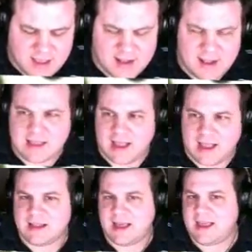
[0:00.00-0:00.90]
not. I,
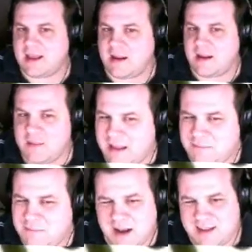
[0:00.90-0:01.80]
I like it. I mean,
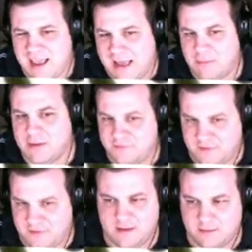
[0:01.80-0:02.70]
I'm not a tablet
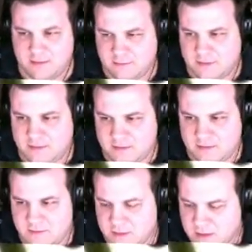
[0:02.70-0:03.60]
fan. It's
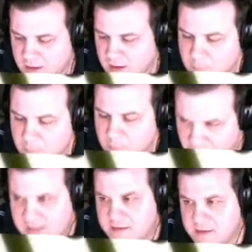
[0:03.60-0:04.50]
just,
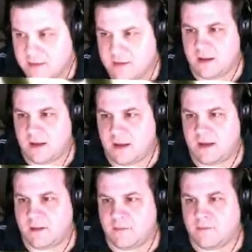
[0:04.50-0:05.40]
but
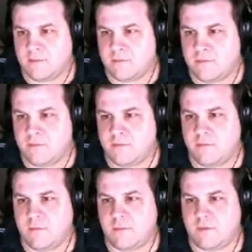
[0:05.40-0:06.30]
um,
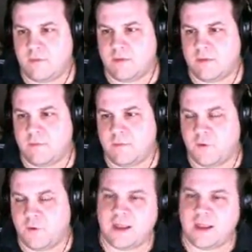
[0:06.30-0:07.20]

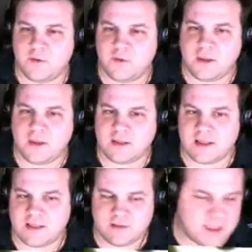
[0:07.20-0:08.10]
for it doing
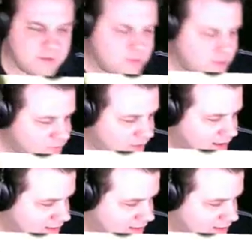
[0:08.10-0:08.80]
like the slave stuff